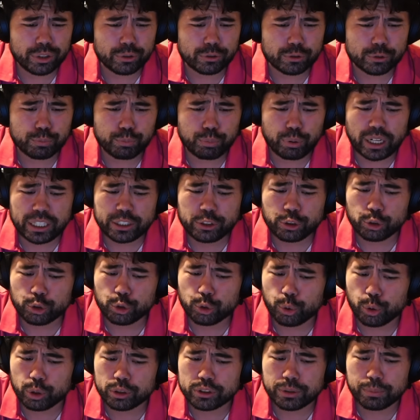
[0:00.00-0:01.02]
There's pressure
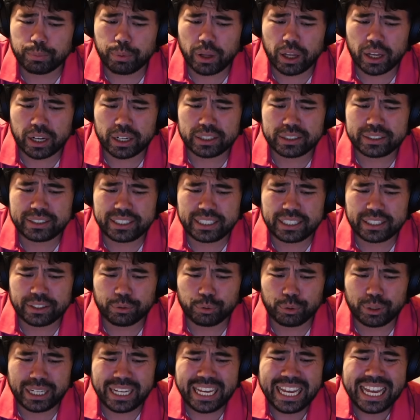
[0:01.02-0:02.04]
towards the pawn on
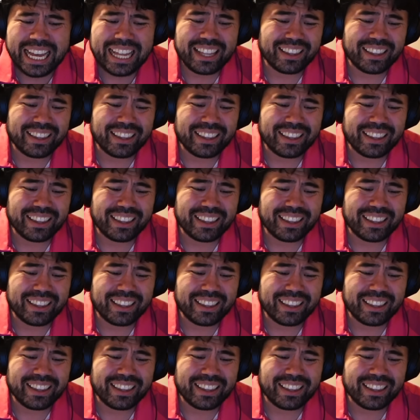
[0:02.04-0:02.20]
d3.